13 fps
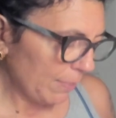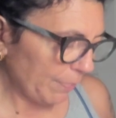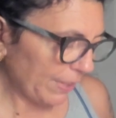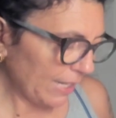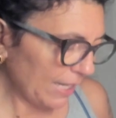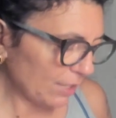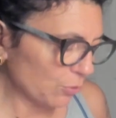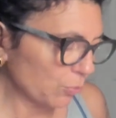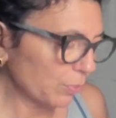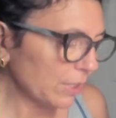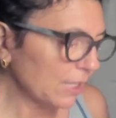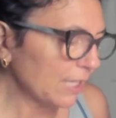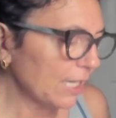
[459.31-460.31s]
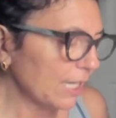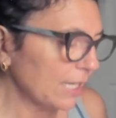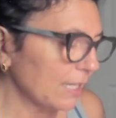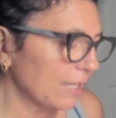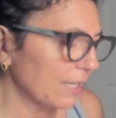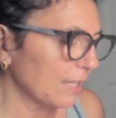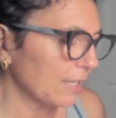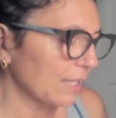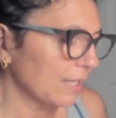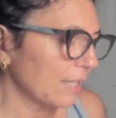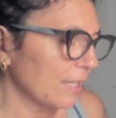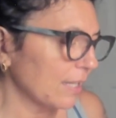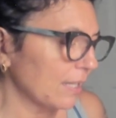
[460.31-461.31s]
But it's really
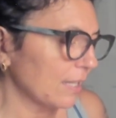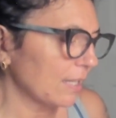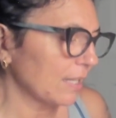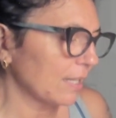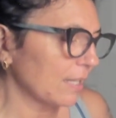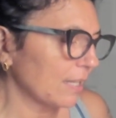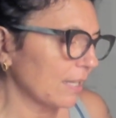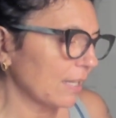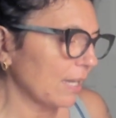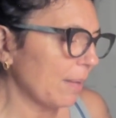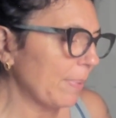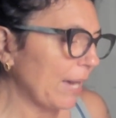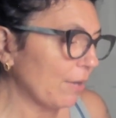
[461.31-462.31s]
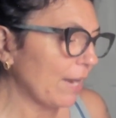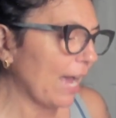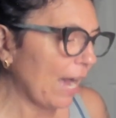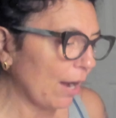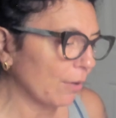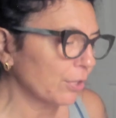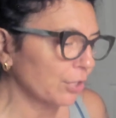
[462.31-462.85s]
about how